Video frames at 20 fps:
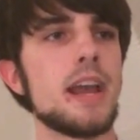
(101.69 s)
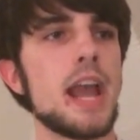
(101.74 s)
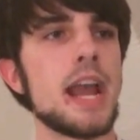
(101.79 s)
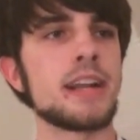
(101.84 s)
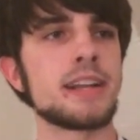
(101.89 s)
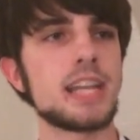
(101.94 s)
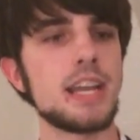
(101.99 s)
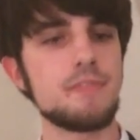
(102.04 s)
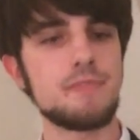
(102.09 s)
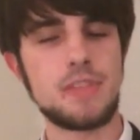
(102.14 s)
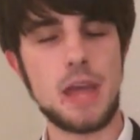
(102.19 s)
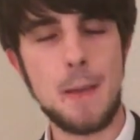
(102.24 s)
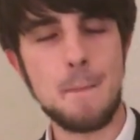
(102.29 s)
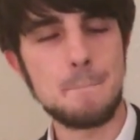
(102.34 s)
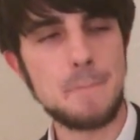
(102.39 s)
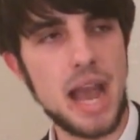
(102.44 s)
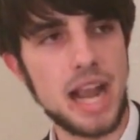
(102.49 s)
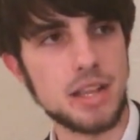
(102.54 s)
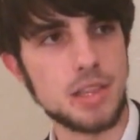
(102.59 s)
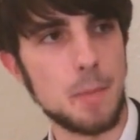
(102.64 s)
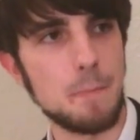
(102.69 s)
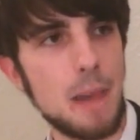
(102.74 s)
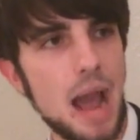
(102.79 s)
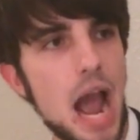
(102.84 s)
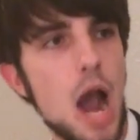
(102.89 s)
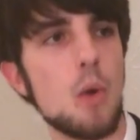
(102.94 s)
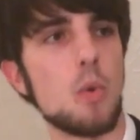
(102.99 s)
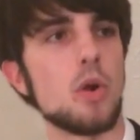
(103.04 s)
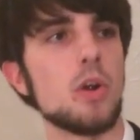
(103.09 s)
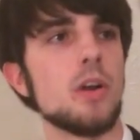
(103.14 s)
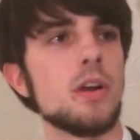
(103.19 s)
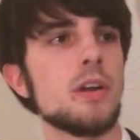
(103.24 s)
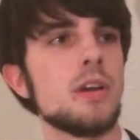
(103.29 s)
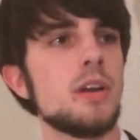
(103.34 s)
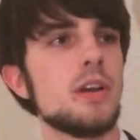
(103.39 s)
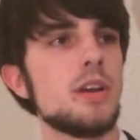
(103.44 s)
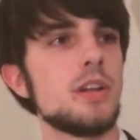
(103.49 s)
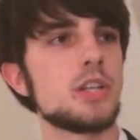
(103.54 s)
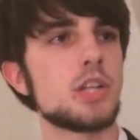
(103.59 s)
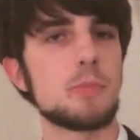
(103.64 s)
and give them back the power
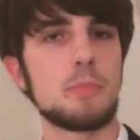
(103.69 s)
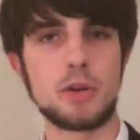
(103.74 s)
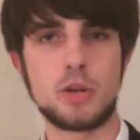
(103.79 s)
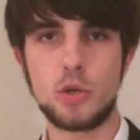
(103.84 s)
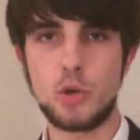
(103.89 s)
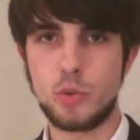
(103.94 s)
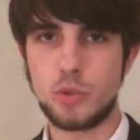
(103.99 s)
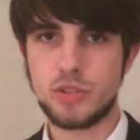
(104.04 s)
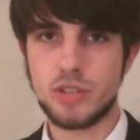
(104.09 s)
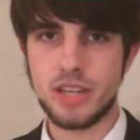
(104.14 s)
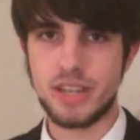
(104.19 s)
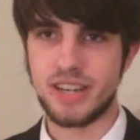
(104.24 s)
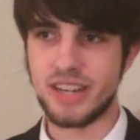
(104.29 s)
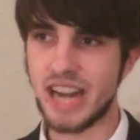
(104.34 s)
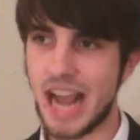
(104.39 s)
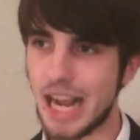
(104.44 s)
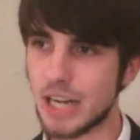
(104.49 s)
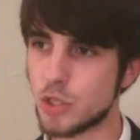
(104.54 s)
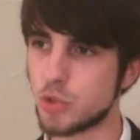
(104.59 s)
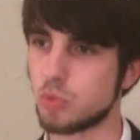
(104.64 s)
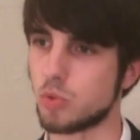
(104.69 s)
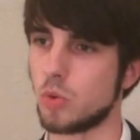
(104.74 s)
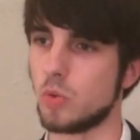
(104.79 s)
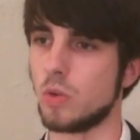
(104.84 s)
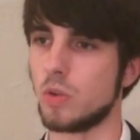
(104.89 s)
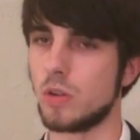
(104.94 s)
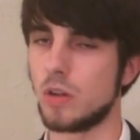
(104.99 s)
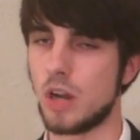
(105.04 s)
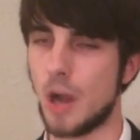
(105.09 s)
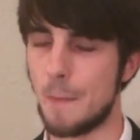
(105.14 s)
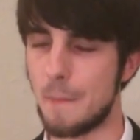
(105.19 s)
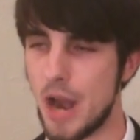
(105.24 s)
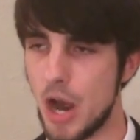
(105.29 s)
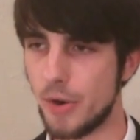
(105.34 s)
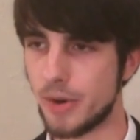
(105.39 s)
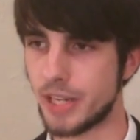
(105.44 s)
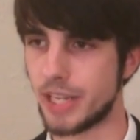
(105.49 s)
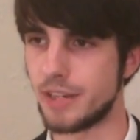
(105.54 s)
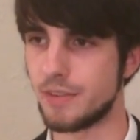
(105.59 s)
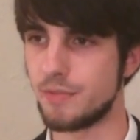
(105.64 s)
to produce natural
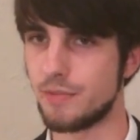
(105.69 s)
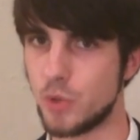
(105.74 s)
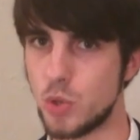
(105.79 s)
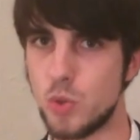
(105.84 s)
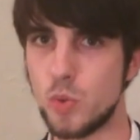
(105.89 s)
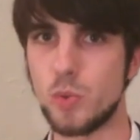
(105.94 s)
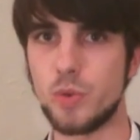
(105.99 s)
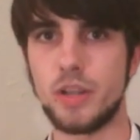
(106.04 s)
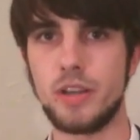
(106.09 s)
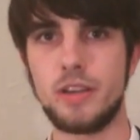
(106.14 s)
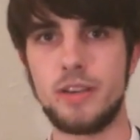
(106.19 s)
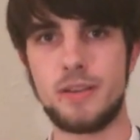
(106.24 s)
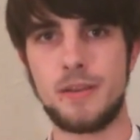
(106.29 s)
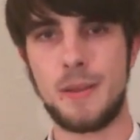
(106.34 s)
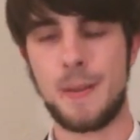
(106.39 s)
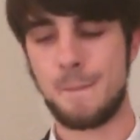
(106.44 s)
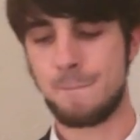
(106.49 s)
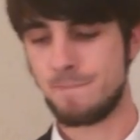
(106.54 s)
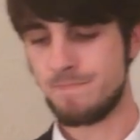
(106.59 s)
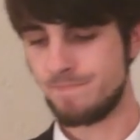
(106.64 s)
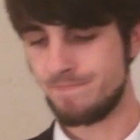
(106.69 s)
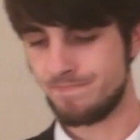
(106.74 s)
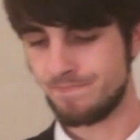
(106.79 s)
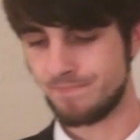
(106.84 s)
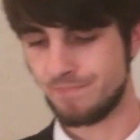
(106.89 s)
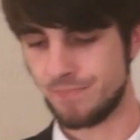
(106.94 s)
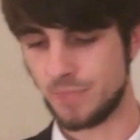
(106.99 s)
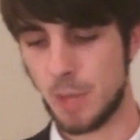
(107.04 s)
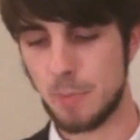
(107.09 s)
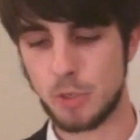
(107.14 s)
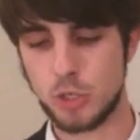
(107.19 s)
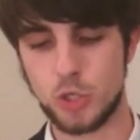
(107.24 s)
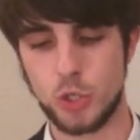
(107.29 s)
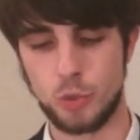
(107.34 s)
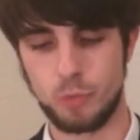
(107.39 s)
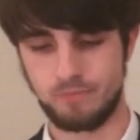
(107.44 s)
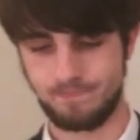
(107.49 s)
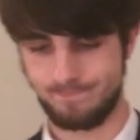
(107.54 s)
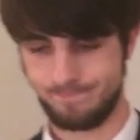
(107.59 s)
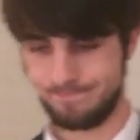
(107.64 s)
American food. Number 2,